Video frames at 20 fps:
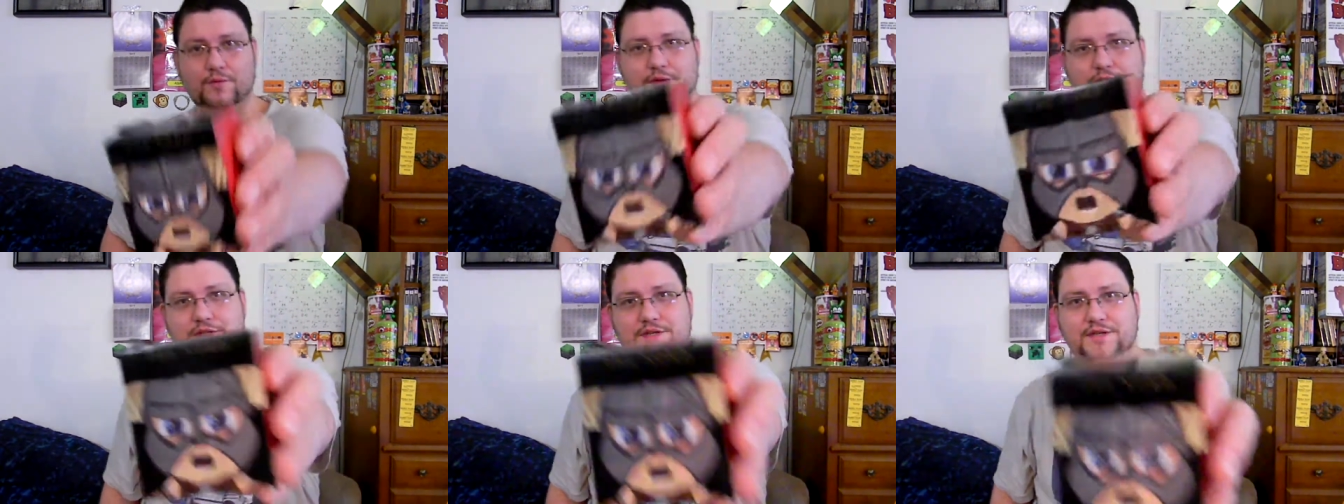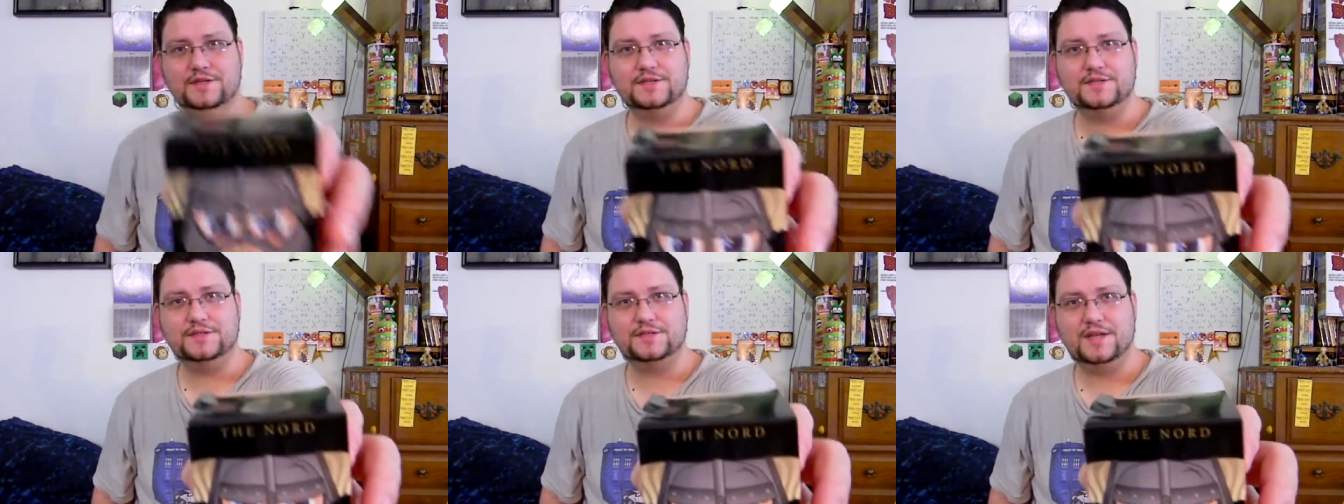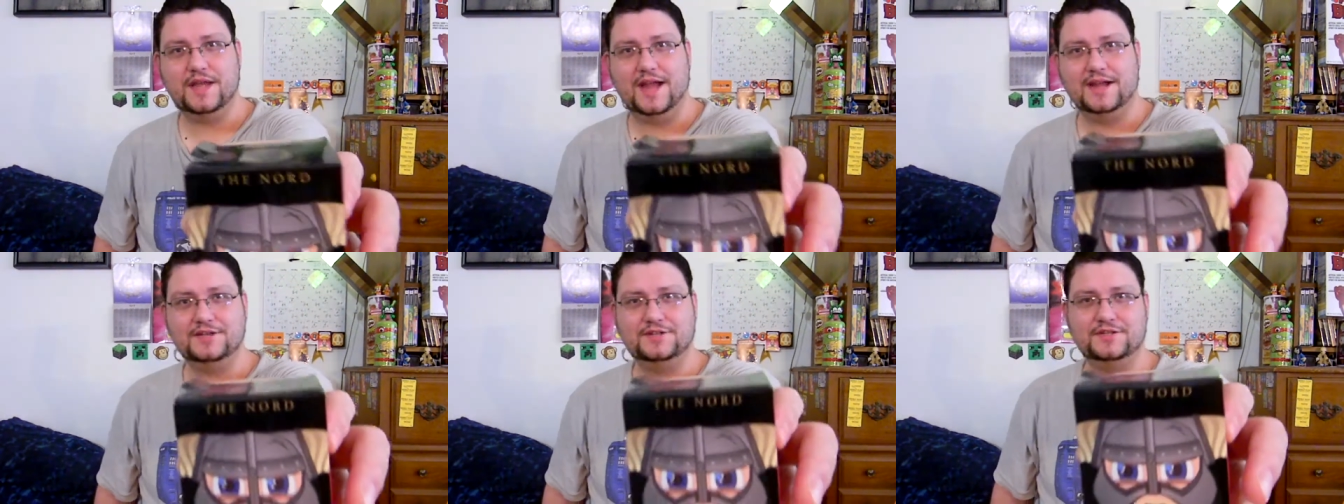which is
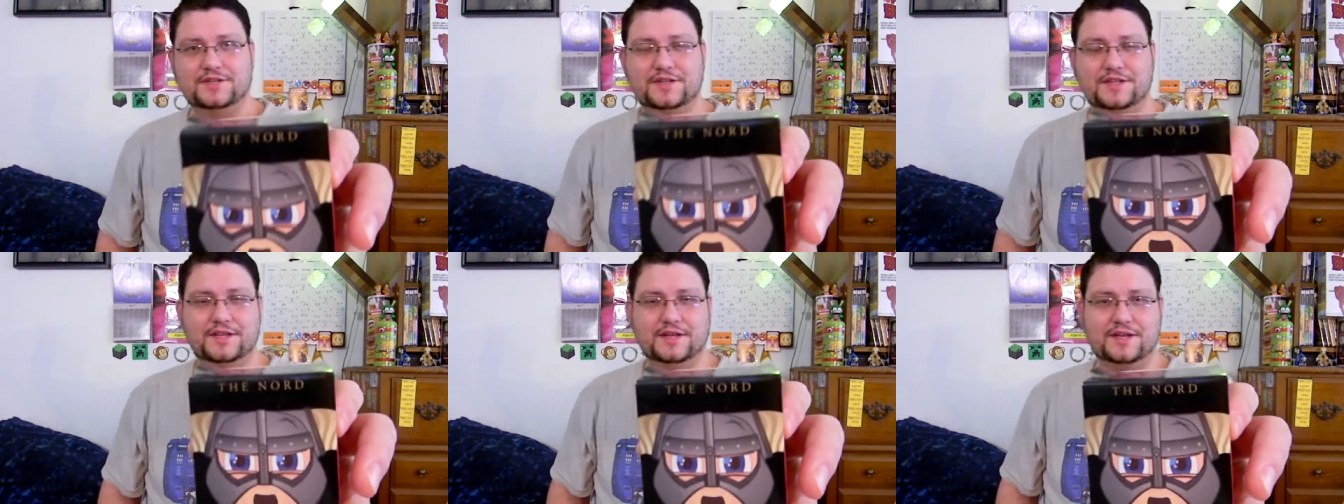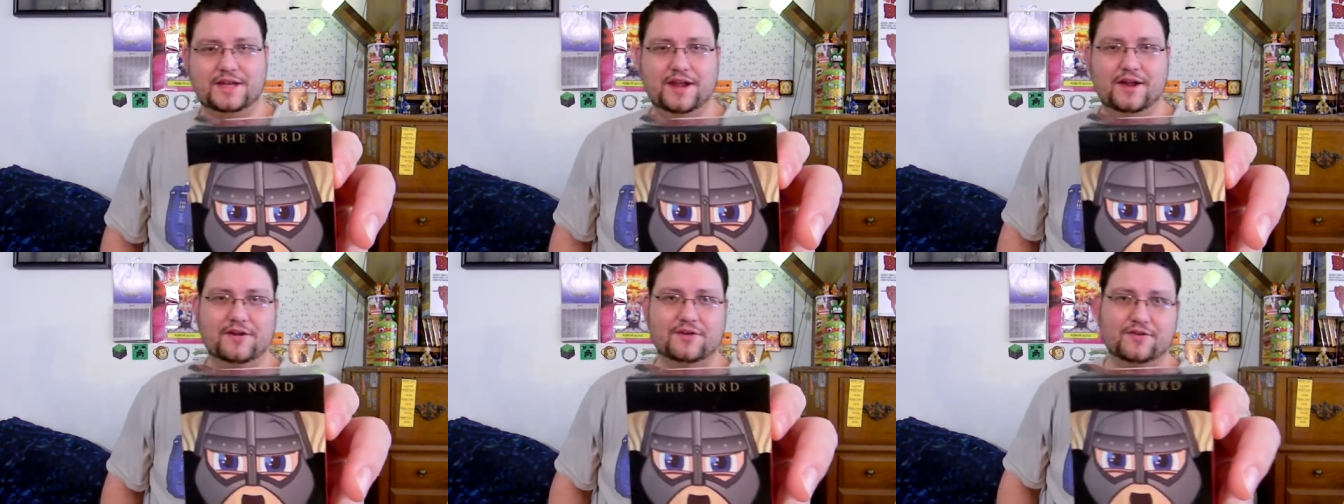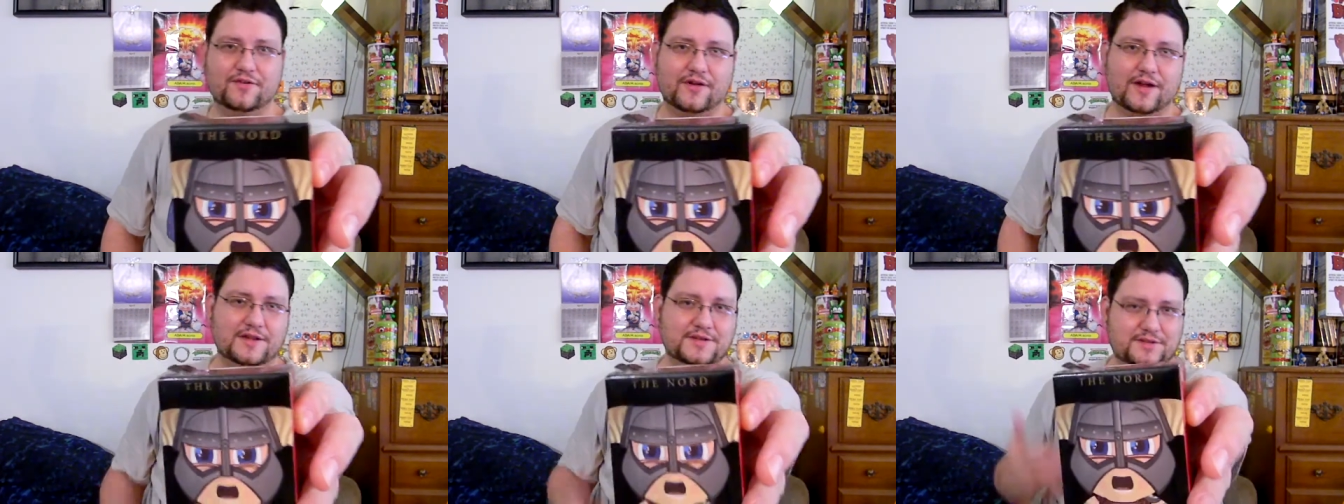actually the
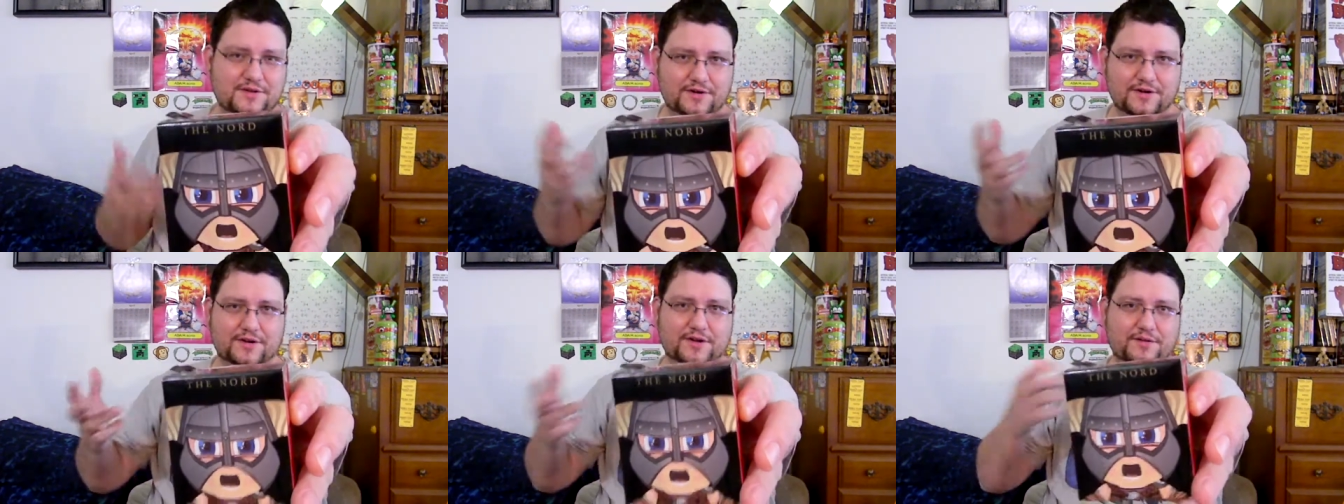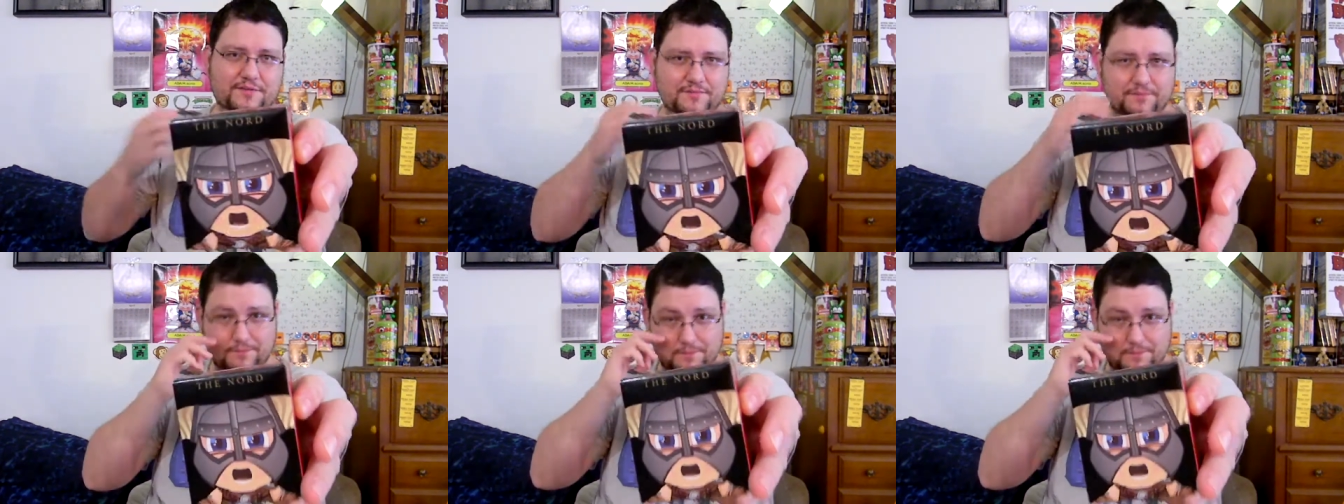character I started